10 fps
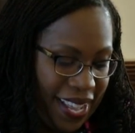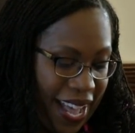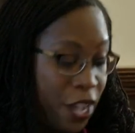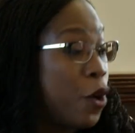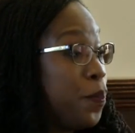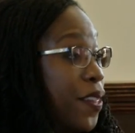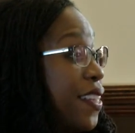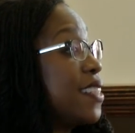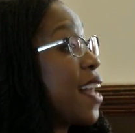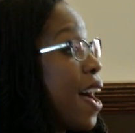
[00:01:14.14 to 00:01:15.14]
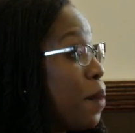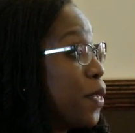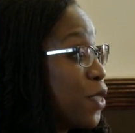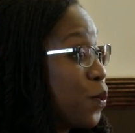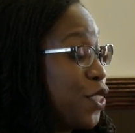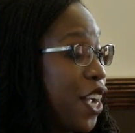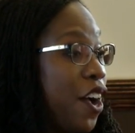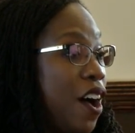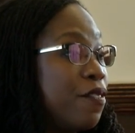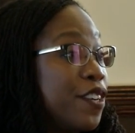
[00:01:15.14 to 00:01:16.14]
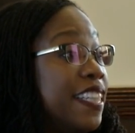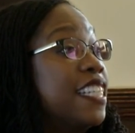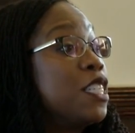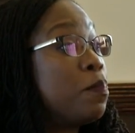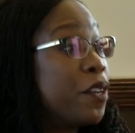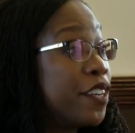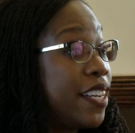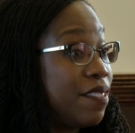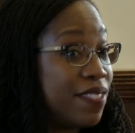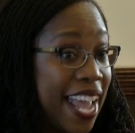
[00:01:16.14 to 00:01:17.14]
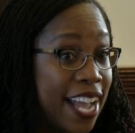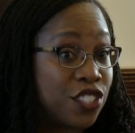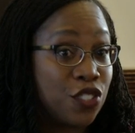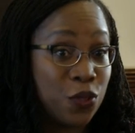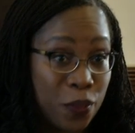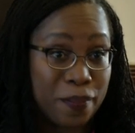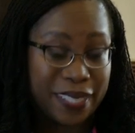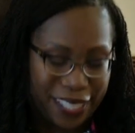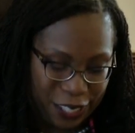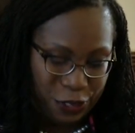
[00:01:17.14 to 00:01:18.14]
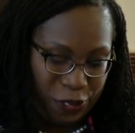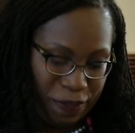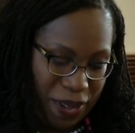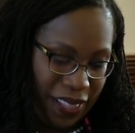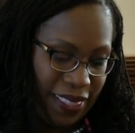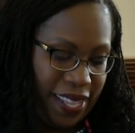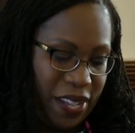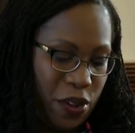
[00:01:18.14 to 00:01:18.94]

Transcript: I hope that these comments, which I offer in the spirit of National Women's History Month,